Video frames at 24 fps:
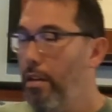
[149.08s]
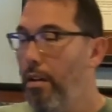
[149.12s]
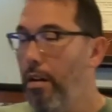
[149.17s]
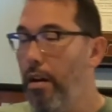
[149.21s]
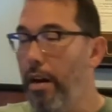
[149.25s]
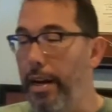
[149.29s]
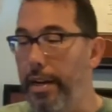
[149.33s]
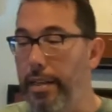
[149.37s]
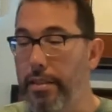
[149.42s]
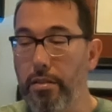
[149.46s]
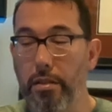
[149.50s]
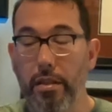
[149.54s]
All
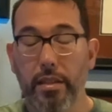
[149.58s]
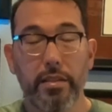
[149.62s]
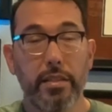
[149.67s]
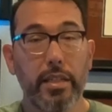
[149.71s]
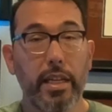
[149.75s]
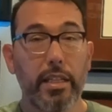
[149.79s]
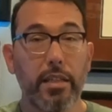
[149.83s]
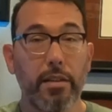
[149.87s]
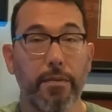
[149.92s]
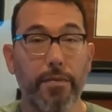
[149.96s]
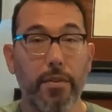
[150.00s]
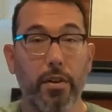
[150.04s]
right, so let's
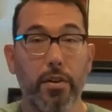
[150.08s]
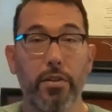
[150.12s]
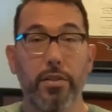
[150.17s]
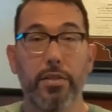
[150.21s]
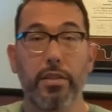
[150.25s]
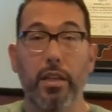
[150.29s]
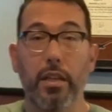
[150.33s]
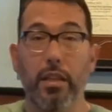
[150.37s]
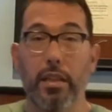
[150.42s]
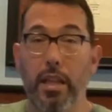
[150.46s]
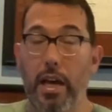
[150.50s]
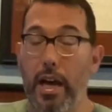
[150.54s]
take the
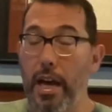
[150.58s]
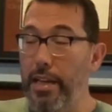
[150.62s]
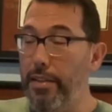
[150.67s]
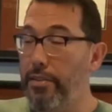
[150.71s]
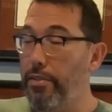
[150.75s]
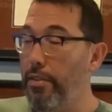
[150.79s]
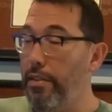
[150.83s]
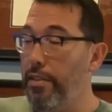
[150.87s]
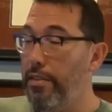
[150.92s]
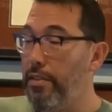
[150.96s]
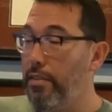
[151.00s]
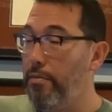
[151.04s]
first line.
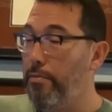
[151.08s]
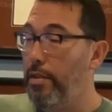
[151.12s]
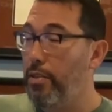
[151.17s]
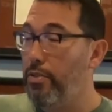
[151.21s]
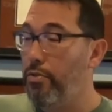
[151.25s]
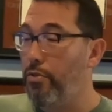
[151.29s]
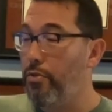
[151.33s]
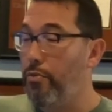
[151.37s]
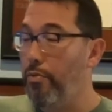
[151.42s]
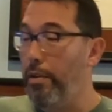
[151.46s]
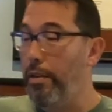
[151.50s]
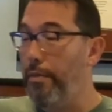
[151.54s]
So this is
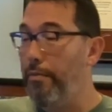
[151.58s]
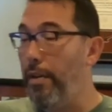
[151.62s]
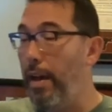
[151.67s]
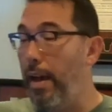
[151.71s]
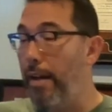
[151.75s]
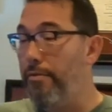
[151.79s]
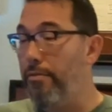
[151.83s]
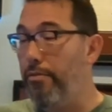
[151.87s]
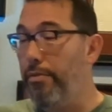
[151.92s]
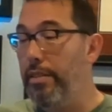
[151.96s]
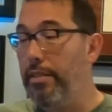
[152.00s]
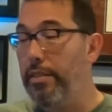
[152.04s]
measure
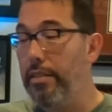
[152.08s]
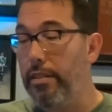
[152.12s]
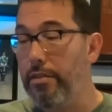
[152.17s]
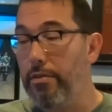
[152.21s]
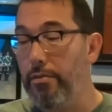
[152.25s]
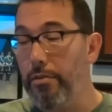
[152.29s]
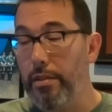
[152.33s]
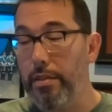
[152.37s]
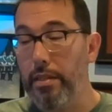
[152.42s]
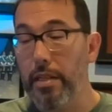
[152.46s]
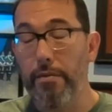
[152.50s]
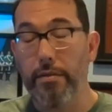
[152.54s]
25, 26,
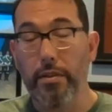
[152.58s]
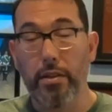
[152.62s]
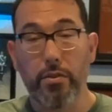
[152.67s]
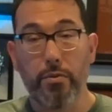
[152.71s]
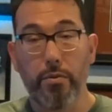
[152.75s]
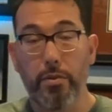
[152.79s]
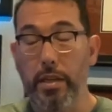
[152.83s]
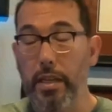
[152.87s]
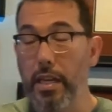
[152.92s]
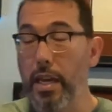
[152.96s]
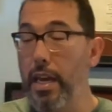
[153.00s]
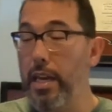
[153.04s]
27, and
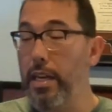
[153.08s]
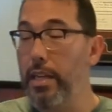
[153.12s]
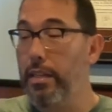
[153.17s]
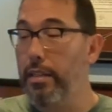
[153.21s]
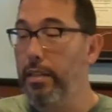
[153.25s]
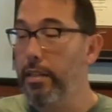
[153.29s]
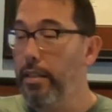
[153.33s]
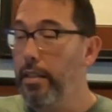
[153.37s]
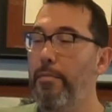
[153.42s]
28.